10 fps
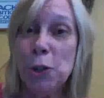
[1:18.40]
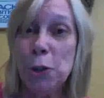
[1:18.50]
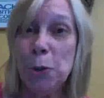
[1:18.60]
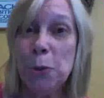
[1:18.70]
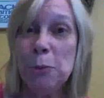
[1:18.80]

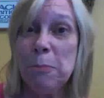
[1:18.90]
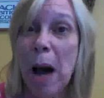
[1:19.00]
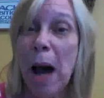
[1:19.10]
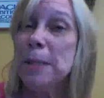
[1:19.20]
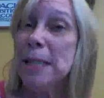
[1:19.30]
to
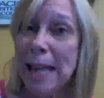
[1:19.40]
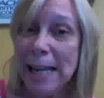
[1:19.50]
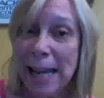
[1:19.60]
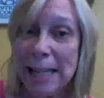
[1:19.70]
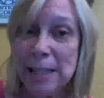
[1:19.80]

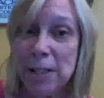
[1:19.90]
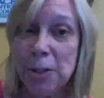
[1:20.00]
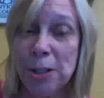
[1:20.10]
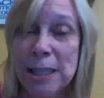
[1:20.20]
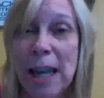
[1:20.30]
obtain
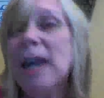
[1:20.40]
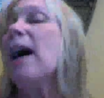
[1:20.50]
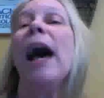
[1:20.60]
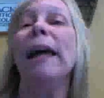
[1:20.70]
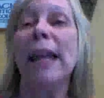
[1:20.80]
answers.
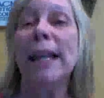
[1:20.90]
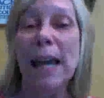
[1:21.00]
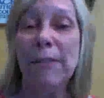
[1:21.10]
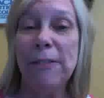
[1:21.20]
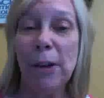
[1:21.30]
I like to
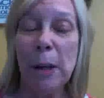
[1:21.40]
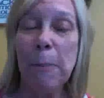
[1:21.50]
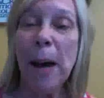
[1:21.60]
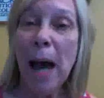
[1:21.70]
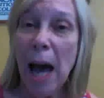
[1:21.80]
have a very
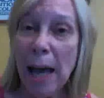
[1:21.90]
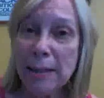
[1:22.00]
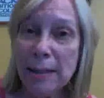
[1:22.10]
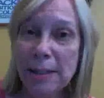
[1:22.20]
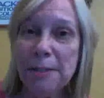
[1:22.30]

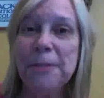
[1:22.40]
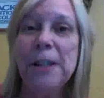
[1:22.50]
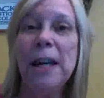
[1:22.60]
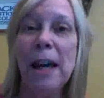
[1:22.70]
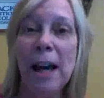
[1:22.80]
positive
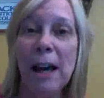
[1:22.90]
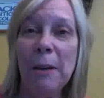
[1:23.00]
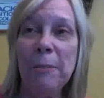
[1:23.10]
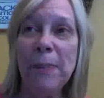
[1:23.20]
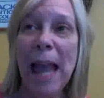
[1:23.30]

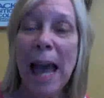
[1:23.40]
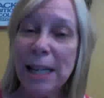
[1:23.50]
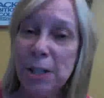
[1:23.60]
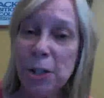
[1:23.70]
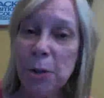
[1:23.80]

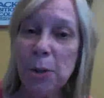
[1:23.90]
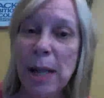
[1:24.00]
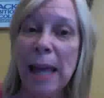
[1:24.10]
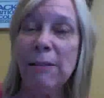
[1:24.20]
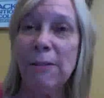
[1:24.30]
attitude
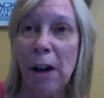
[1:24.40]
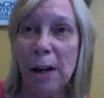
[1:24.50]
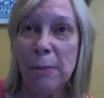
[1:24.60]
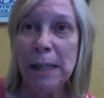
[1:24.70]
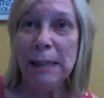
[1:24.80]
and
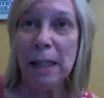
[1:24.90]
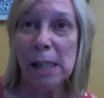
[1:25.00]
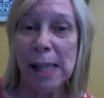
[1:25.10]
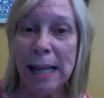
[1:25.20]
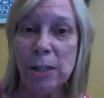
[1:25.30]
environment in the
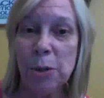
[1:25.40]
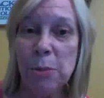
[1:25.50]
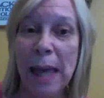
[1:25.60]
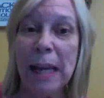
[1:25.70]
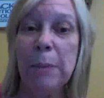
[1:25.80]

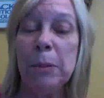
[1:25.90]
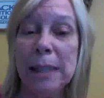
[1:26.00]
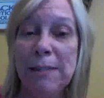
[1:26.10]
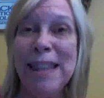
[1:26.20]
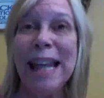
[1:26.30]
classroom, and I
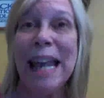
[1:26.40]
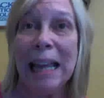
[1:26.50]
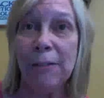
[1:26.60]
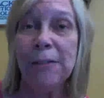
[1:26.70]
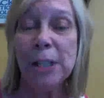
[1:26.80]
believe that
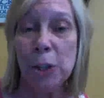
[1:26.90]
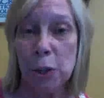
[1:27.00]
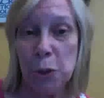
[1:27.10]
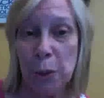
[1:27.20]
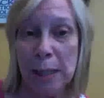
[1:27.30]
every
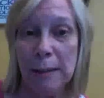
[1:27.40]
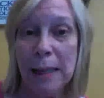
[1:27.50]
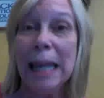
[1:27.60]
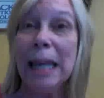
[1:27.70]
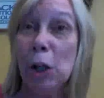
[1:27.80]
student,
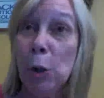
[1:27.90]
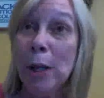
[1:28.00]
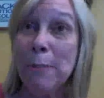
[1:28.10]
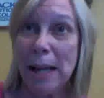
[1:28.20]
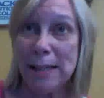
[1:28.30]

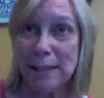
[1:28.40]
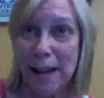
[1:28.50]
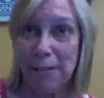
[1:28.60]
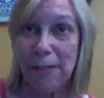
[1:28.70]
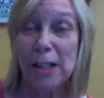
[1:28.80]
including
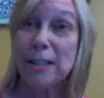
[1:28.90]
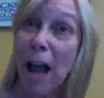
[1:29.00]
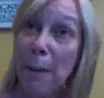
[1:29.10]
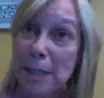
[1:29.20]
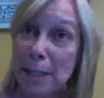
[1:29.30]
myself, because
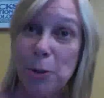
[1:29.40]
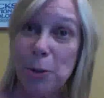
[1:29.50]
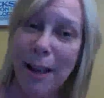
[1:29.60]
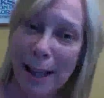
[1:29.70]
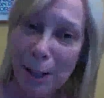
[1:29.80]
I'm a
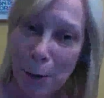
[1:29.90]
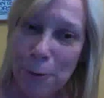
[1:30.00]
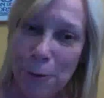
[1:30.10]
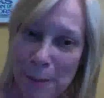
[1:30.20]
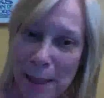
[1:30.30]
student, I
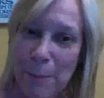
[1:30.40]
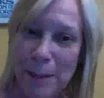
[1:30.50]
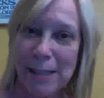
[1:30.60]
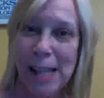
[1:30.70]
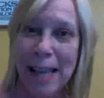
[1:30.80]
learn from them
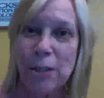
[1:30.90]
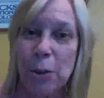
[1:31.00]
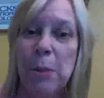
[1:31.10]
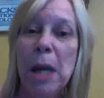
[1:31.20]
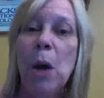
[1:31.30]
in the
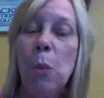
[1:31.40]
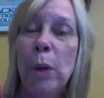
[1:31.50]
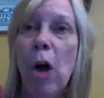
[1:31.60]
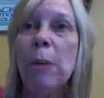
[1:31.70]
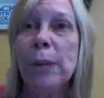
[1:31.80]
classroom,
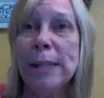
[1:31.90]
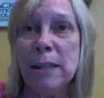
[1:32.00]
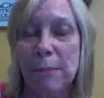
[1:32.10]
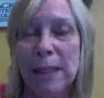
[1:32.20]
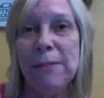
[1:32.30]
we all bring
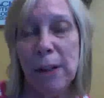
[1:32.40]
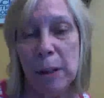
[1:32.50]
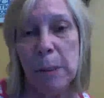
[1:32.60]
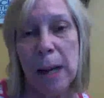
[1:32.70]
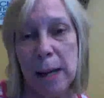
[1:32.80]
something
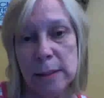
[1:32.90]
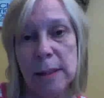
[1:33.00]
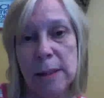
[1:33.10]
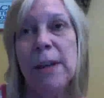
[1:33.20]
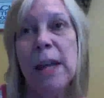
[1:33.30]
very
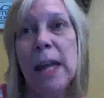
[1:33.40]
positive